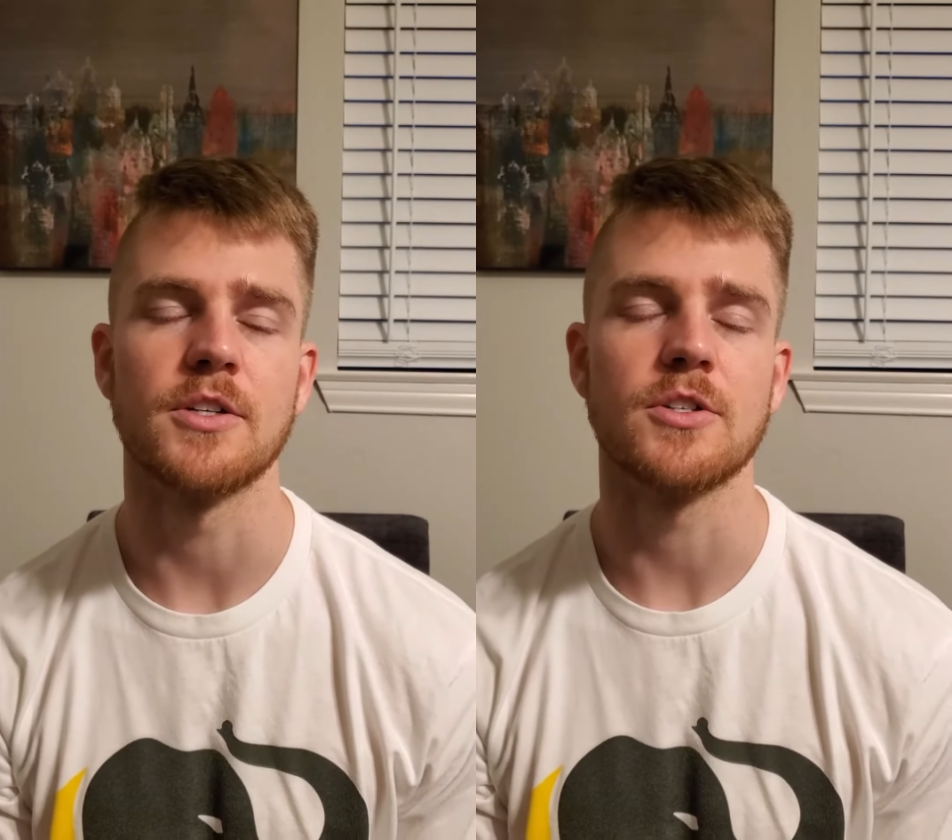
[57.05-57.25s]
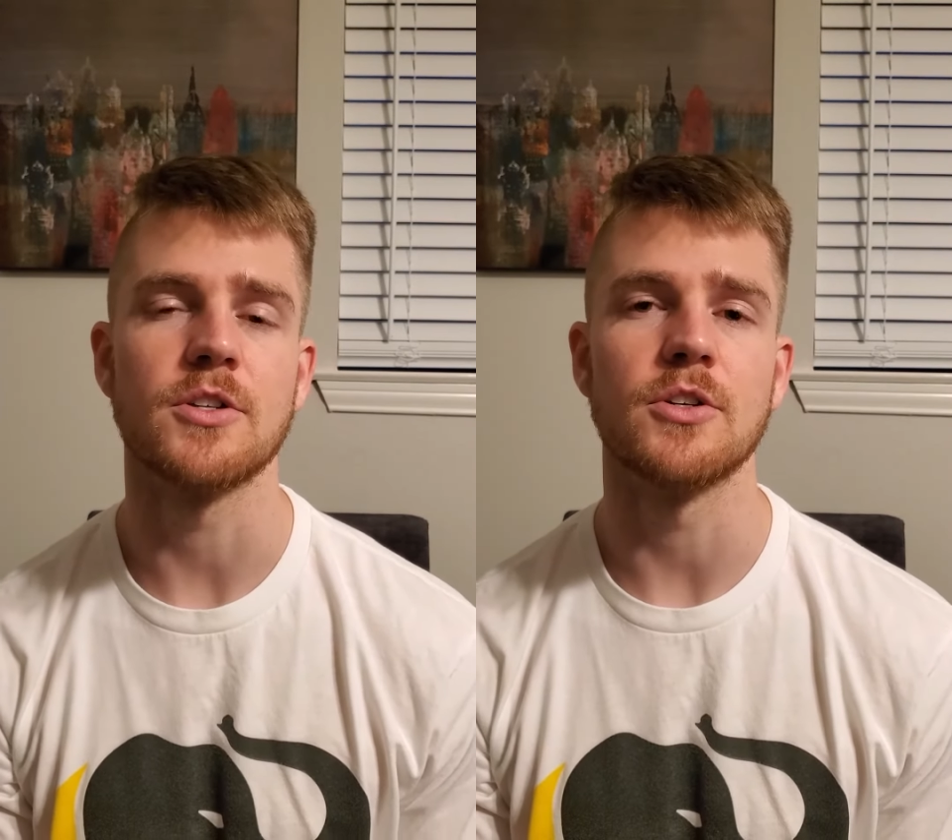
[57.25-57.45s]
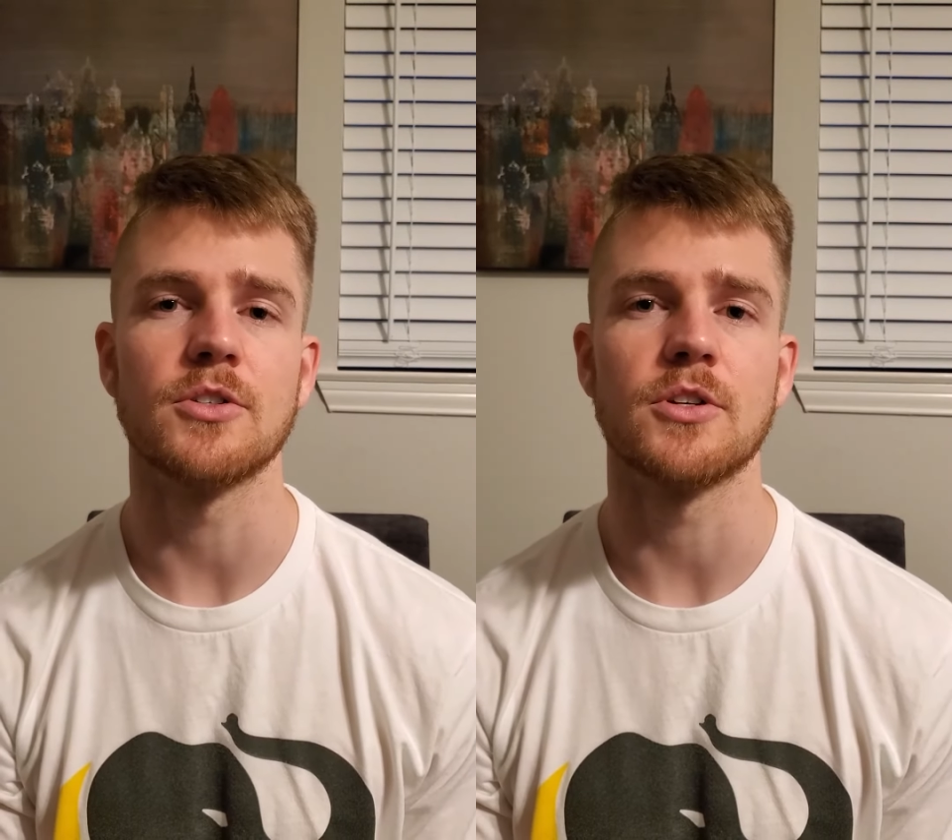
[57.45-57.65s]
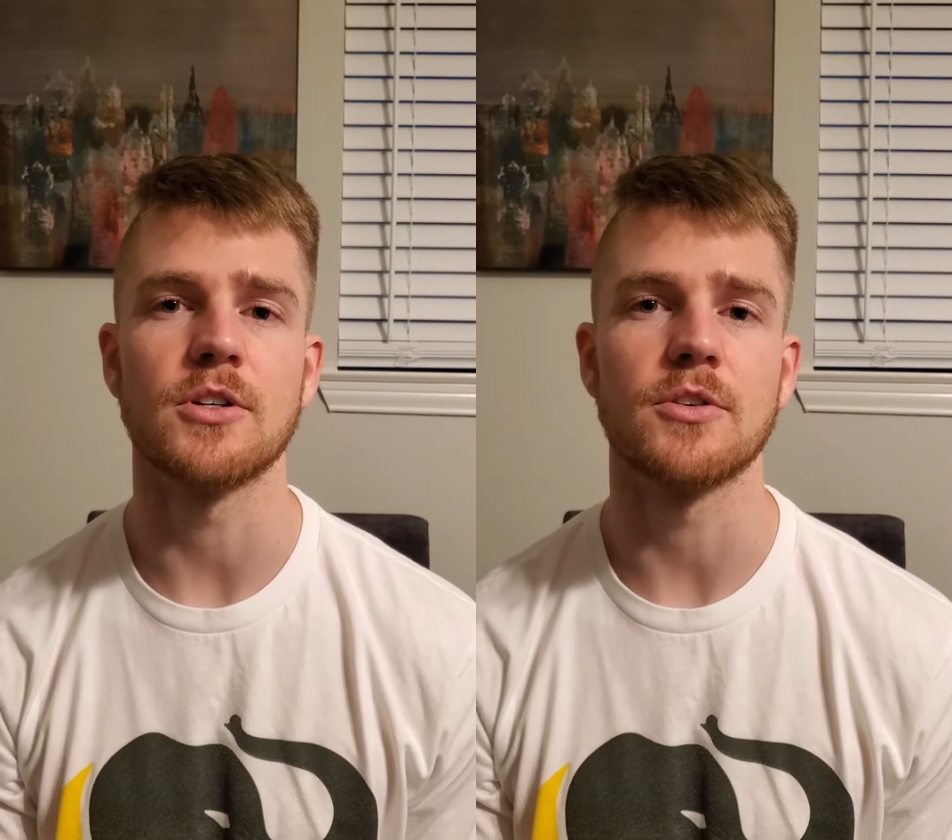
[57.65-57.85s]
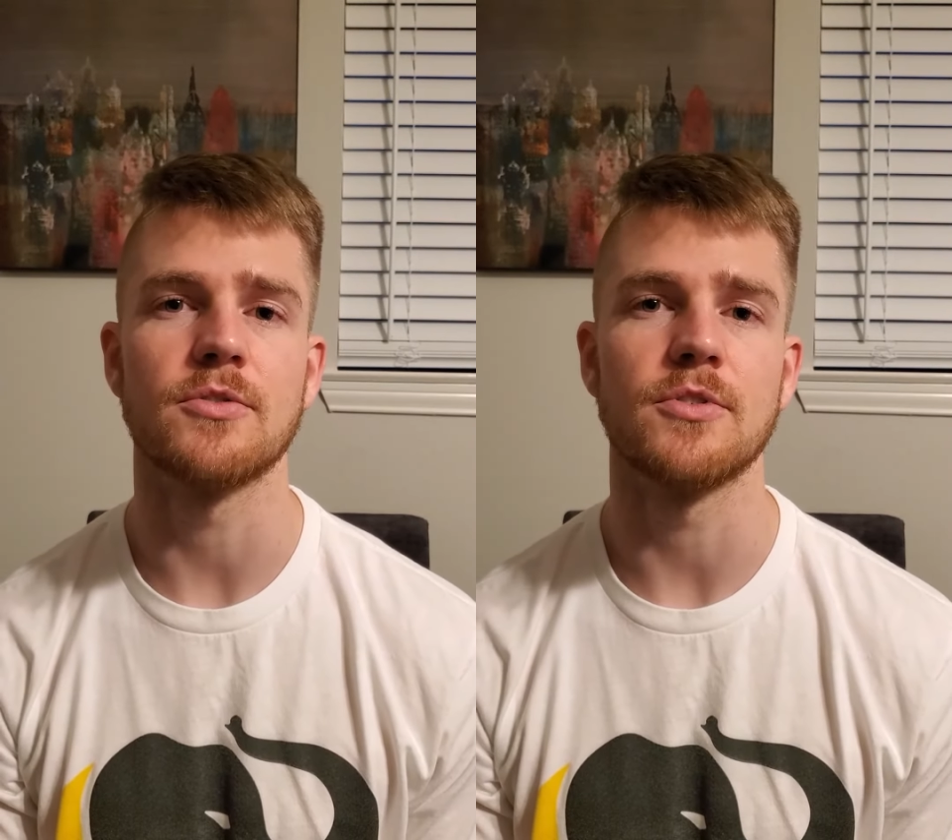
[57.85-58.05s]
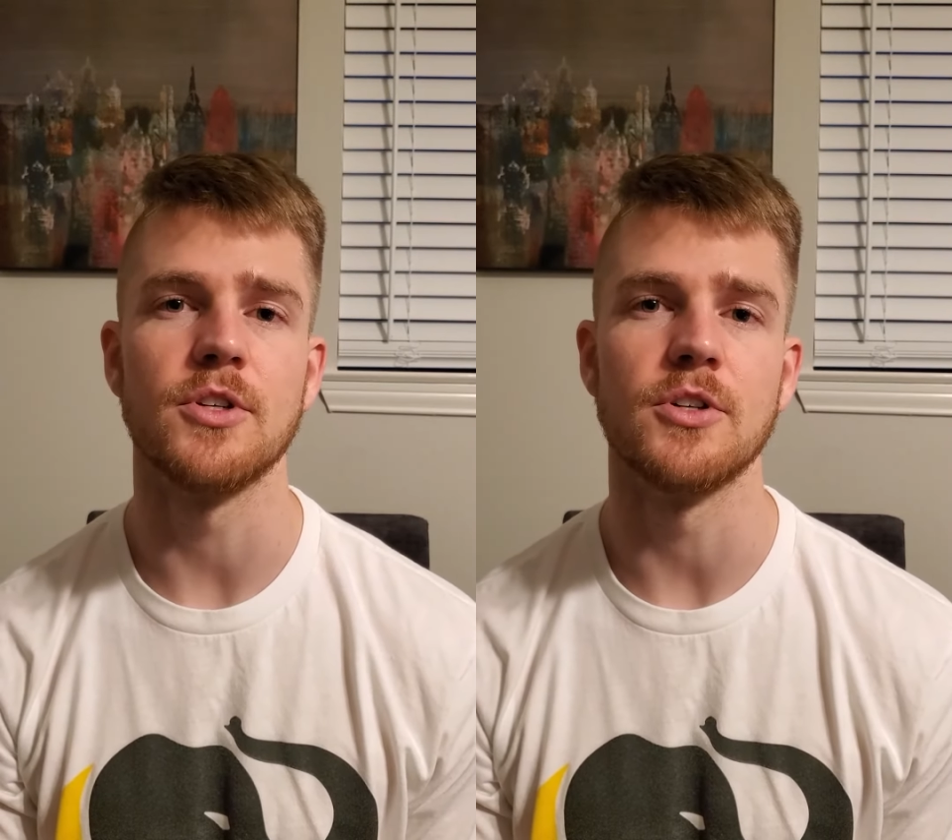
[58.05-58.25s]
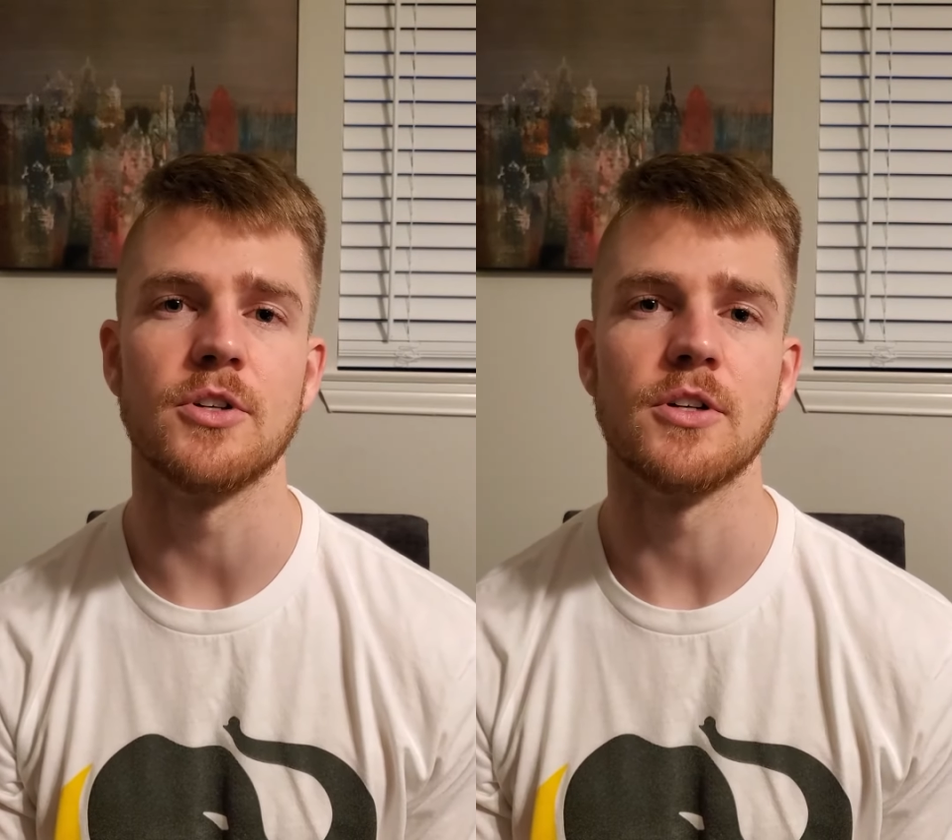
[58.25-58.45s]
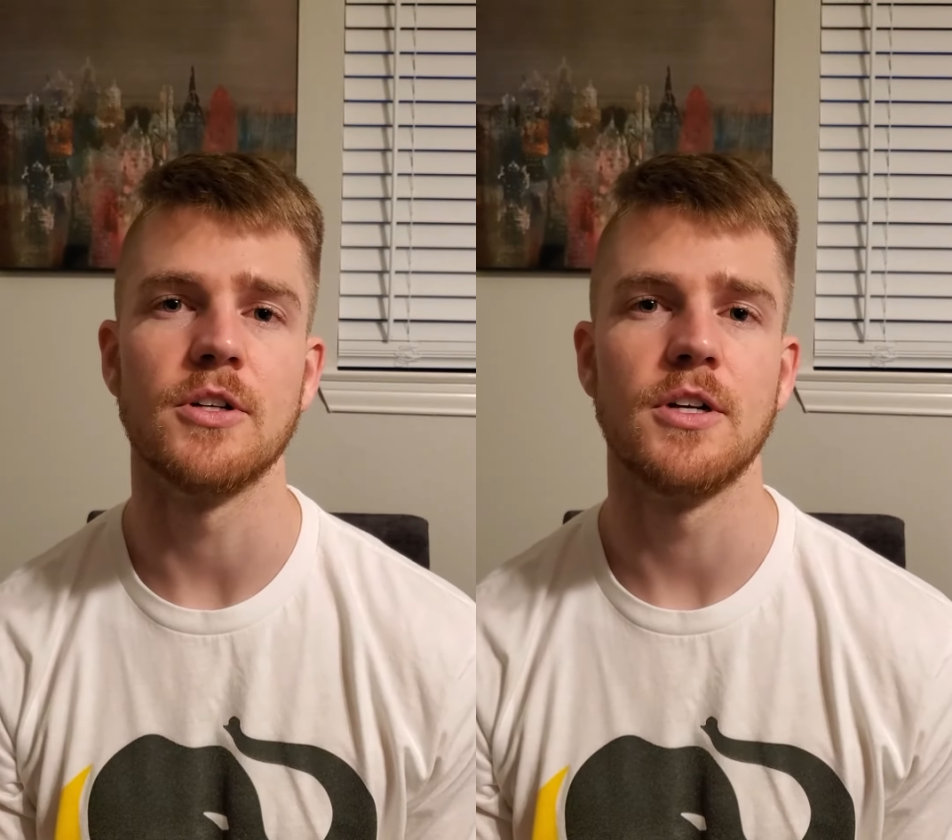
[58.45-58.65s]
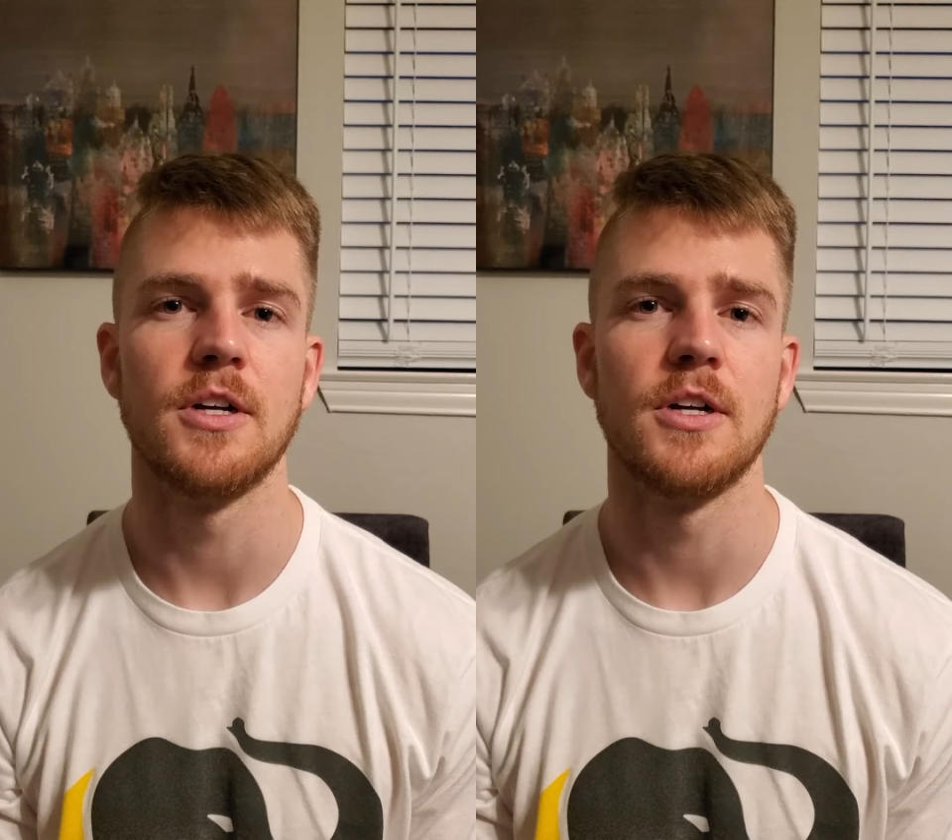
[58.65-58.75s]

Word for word: still start to feel